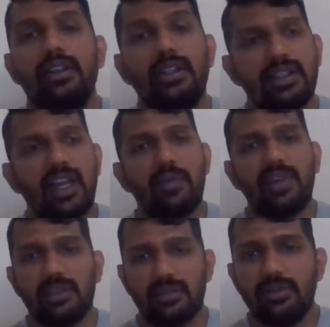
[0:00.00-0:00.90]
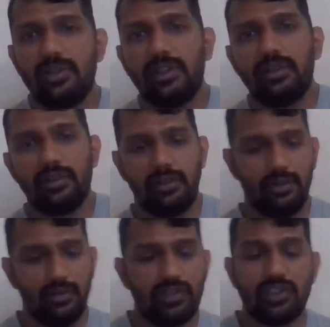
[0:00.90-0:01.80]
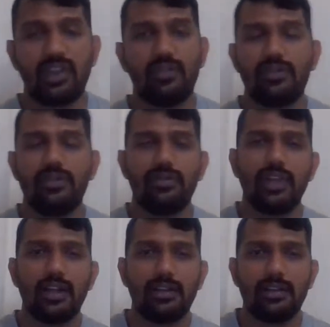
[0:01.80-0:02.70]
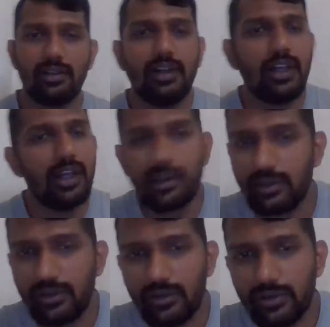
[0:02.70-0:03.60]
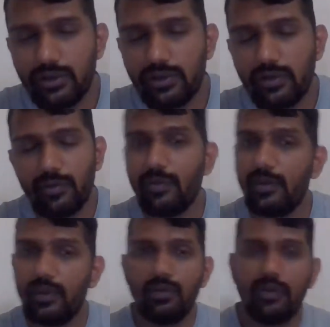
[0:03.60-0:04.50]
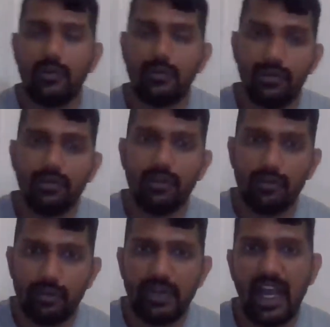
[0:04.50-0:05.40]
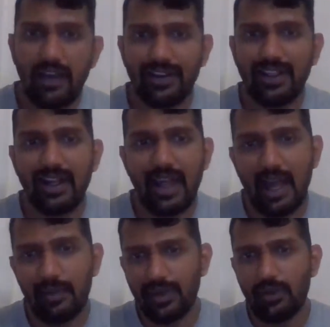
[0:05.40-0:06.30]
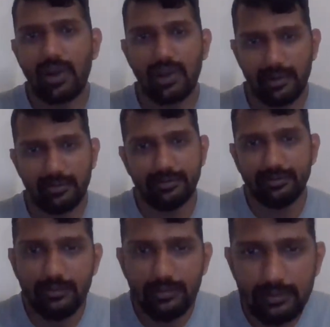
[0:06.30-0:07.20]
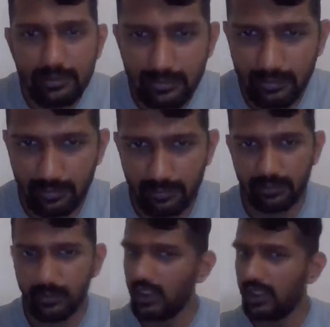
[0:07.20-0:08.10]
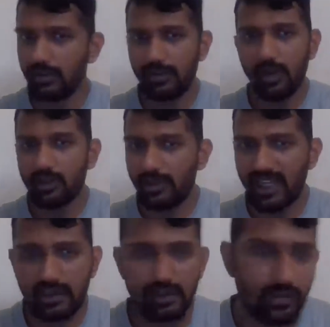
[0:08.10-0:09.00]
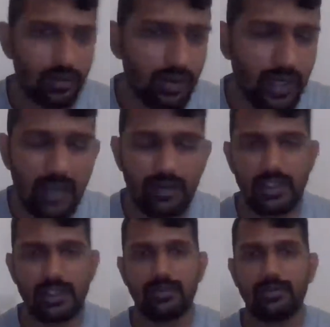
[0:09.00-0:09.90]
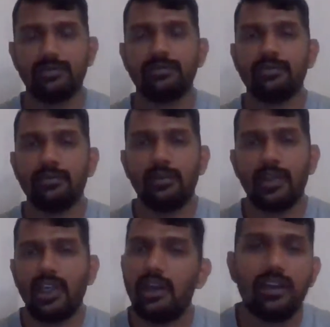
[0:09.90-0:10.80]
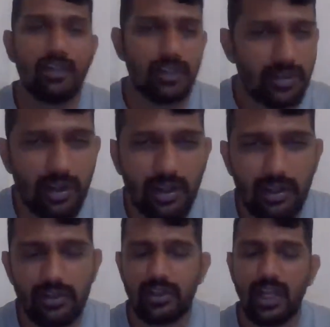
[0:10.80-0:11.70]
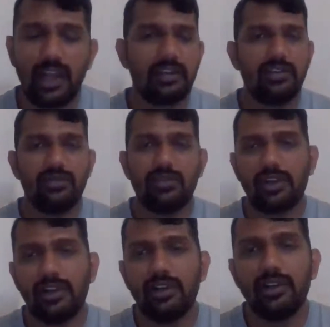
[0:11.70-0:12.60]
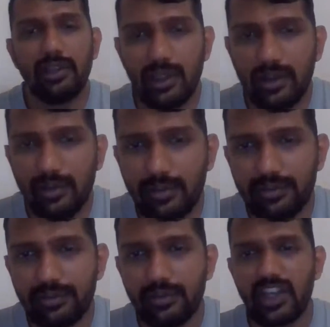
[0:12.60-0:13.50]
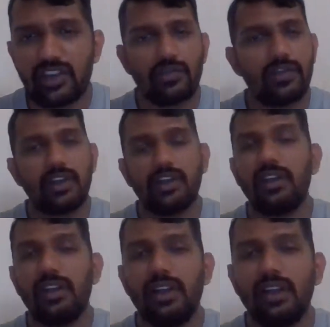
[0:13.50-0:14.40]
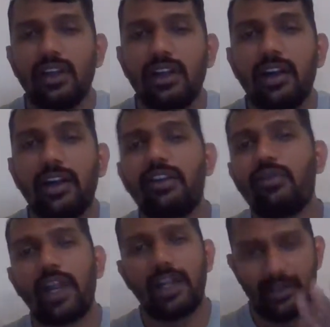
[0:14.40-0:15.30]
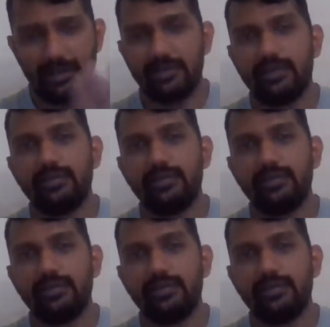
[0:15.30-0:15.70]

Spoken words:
this campaign is good. You just have to do that. You would be having that app URL in the on the Play Store or iOS. Just add this URL in the rest of the required